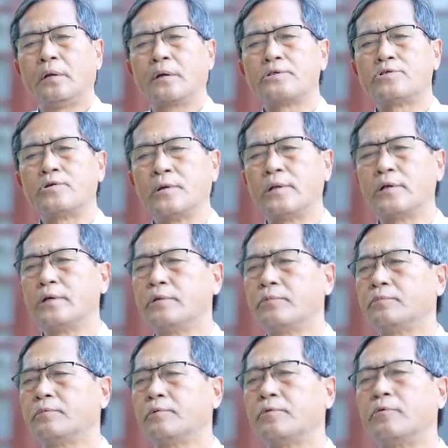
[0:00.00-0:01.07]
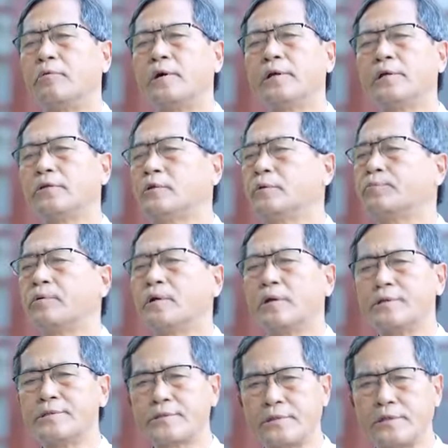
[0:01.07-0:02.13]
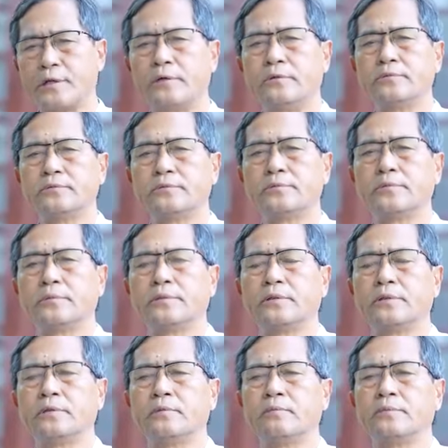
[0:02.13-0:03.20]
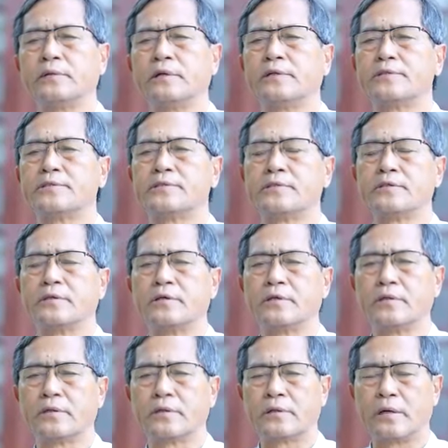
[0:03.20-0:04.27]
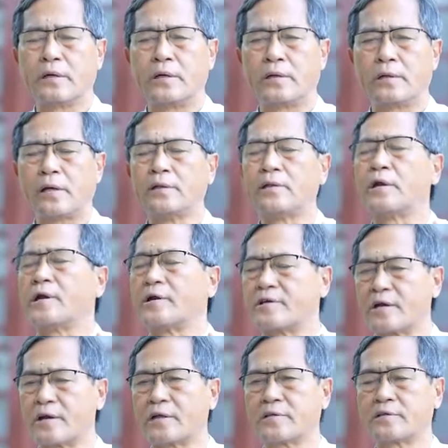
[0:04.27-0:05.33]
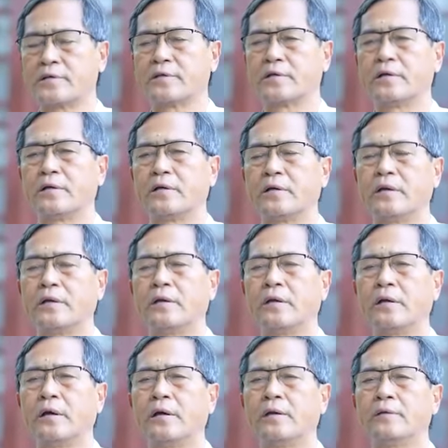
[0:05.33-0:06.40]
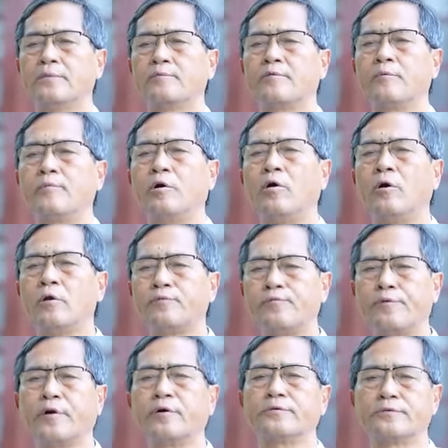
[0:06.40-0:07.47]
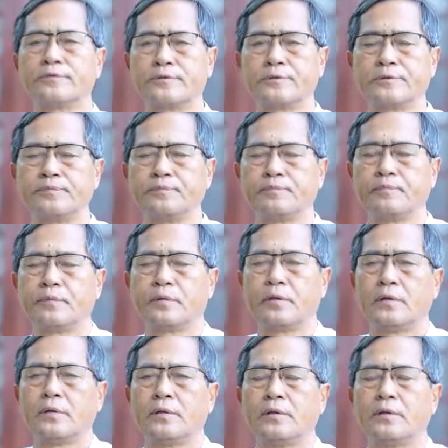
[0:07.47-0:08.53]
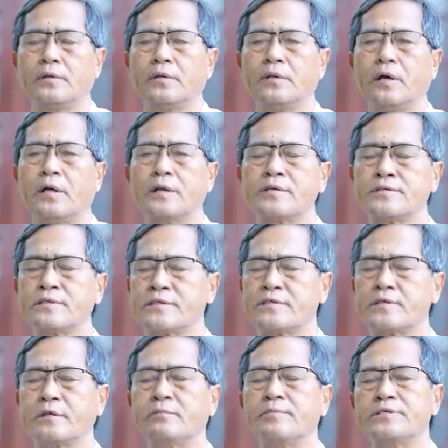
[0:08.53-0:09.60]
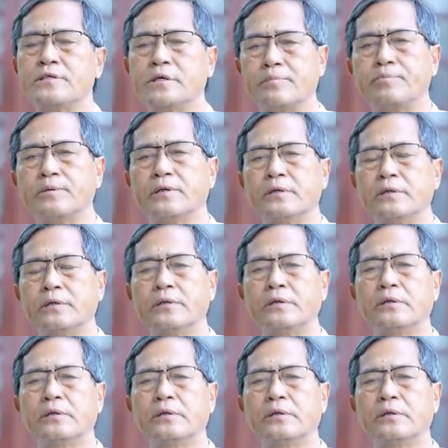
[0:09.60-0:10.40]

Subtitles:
Actually, why Tripura is now that is the under attack, and from all front, the RSS and BJP,